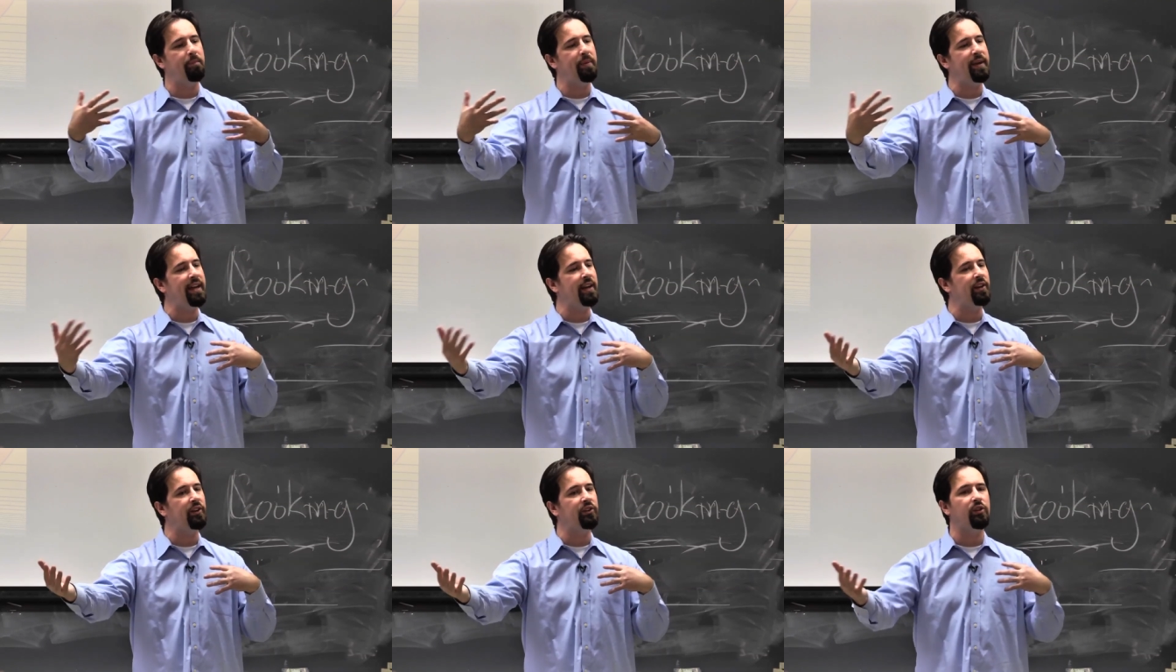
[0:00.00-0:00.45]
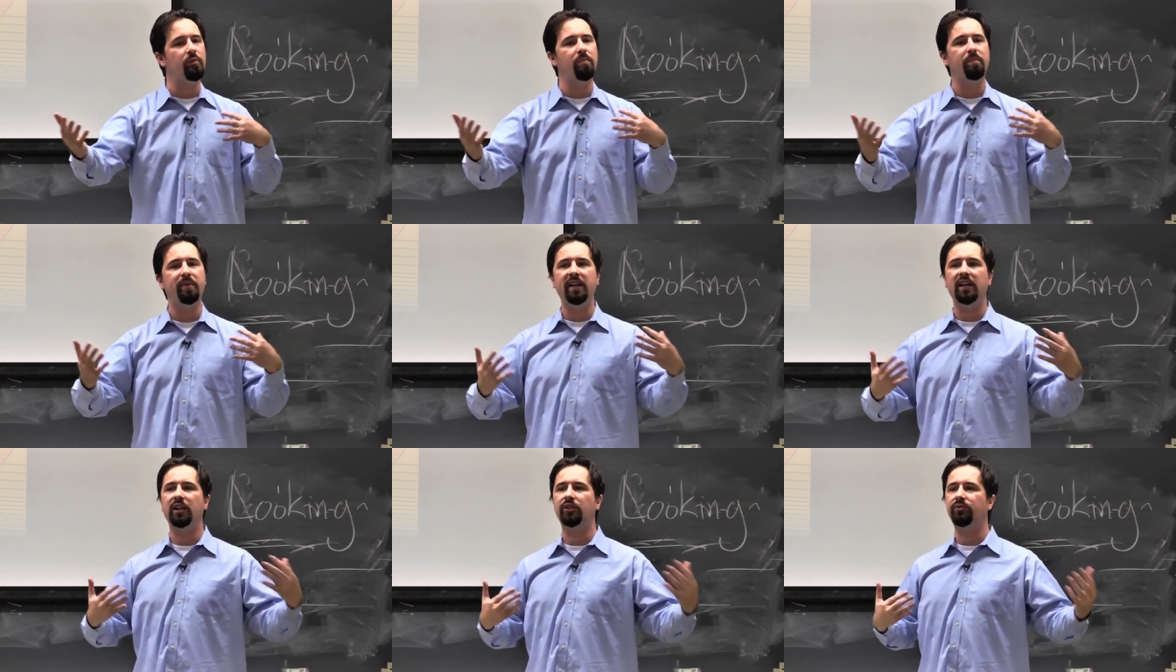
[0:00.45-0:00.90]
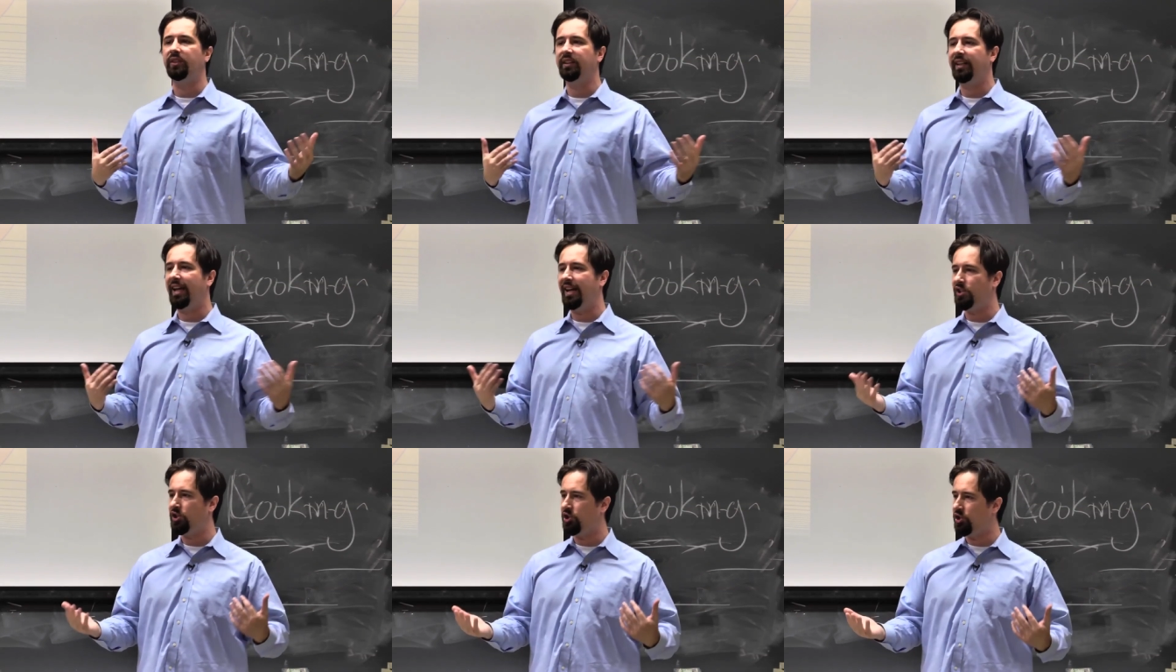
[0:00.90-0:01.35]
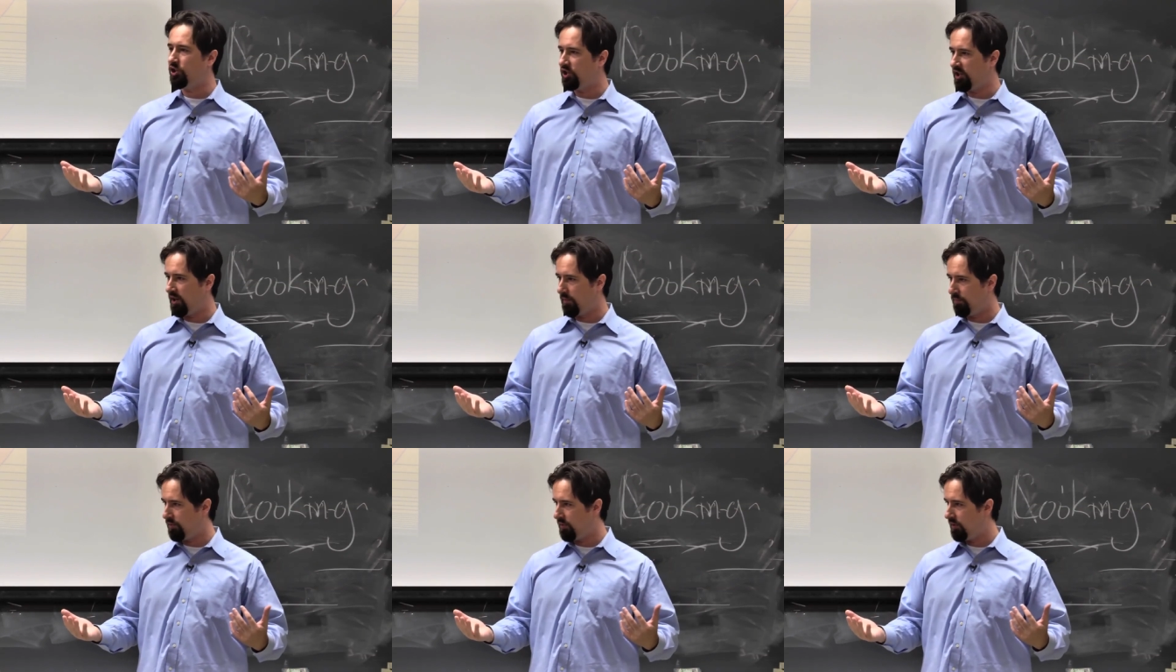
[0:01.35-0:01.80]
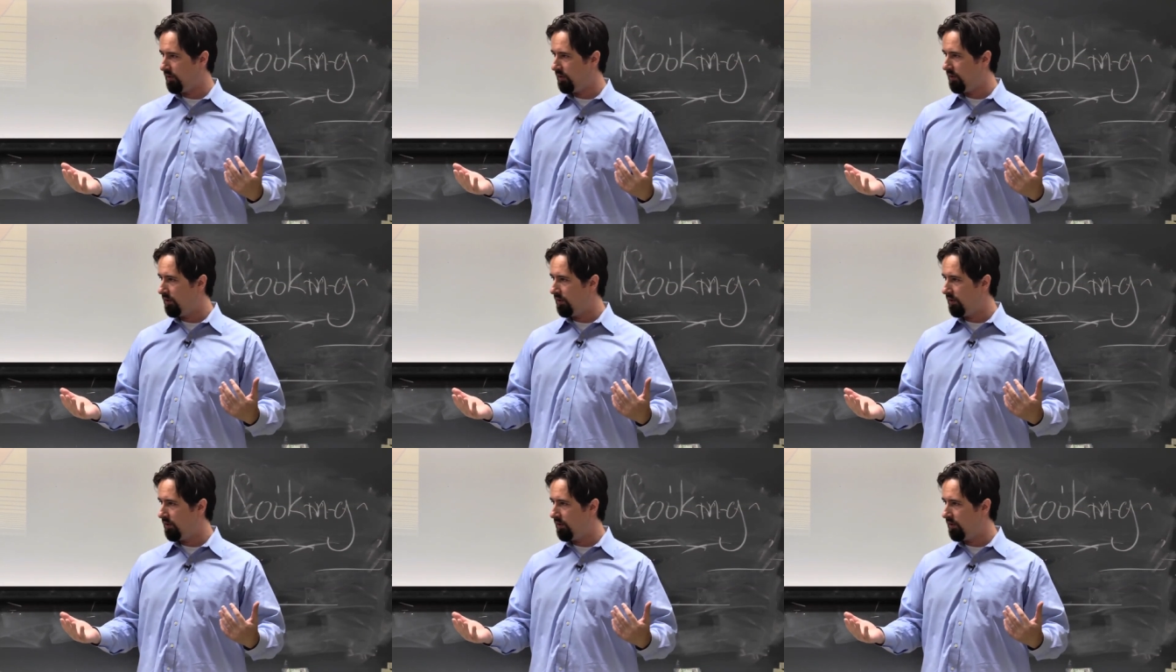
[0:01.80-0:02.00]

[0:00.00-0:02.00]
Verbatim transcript: peer to peer relationship,